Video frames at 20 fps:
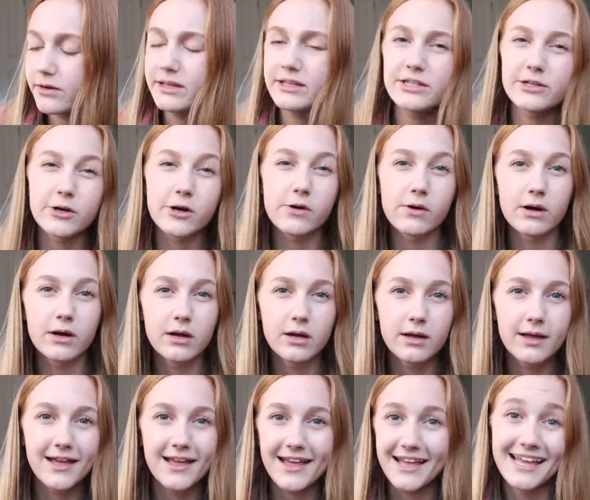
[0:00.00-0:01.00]
don't really do
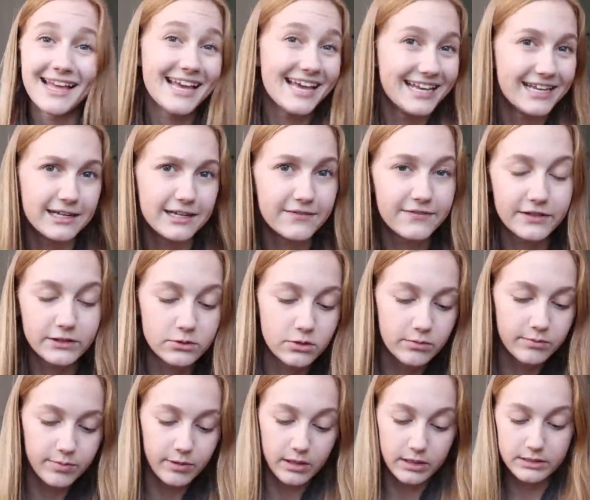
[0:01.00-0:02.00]

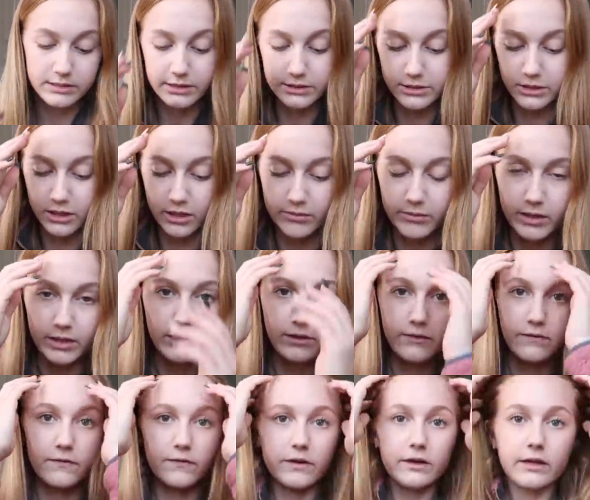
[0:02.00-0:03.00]
individual BoxyCharm like
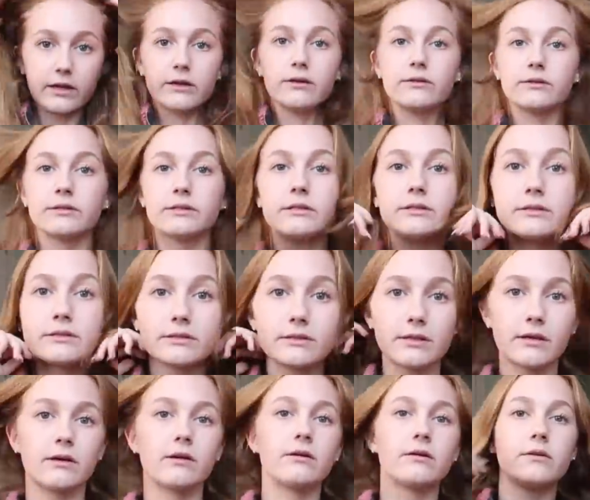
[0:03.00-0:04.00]
videos,
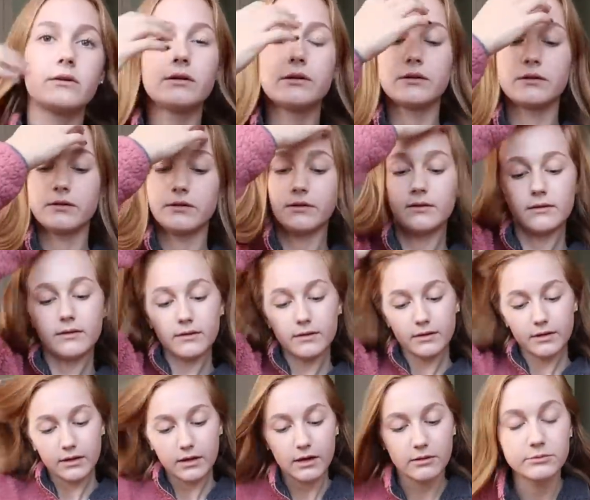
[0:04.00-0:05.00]
so
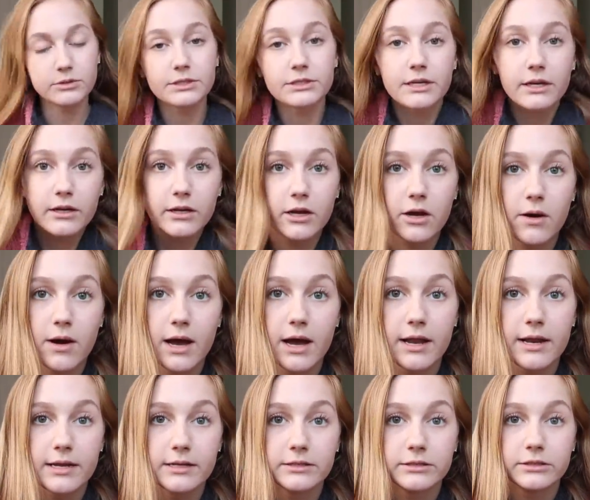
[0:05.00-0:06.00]
I'm just gonna go
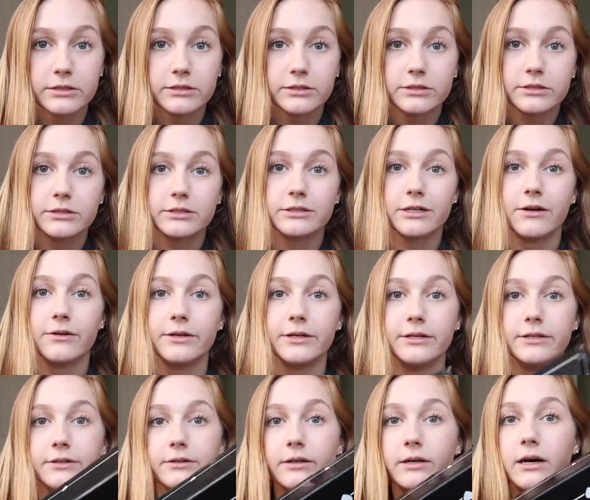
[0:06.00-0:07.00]
ahead and show
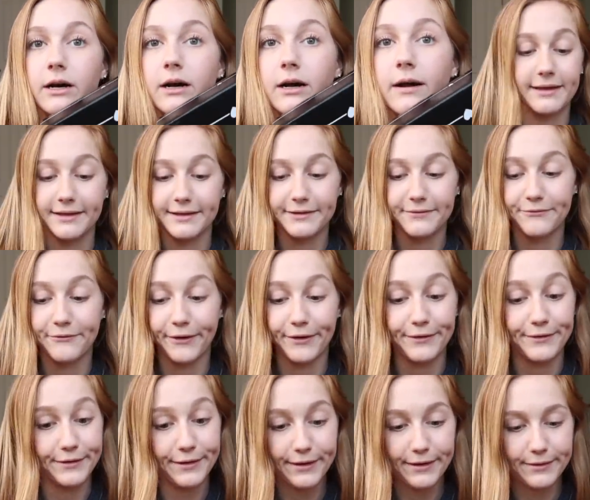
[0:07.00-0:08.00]
you it
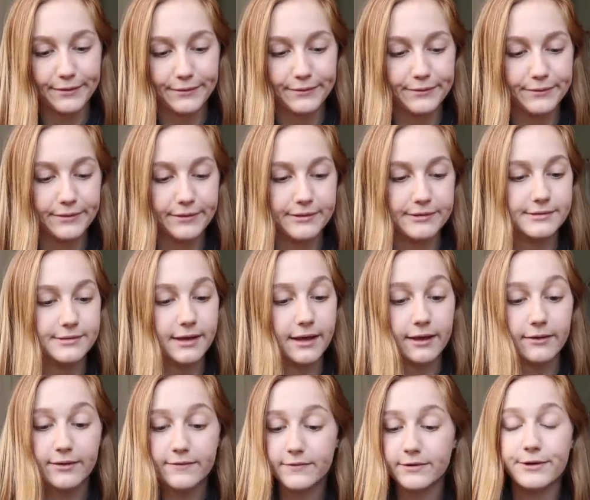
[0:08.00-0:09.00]
right now because I
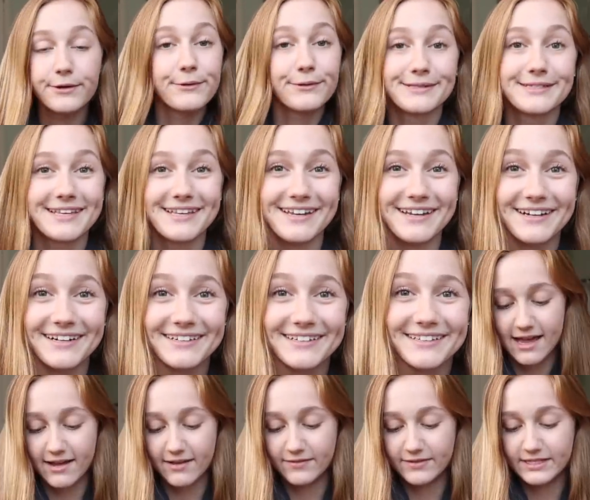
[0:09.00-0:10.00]
don't even know what's in here.
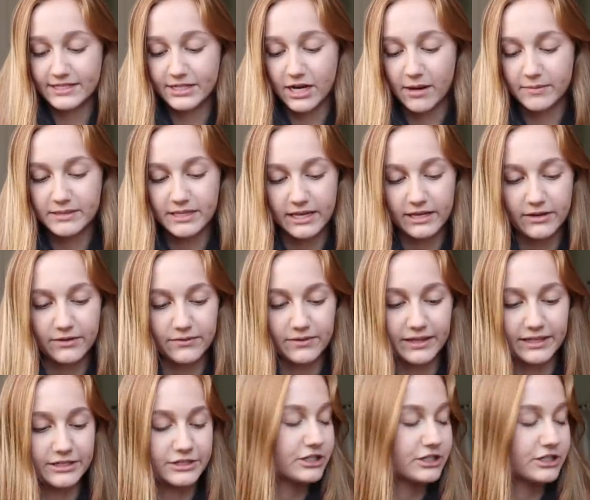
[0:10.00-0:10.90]
I've stopped like really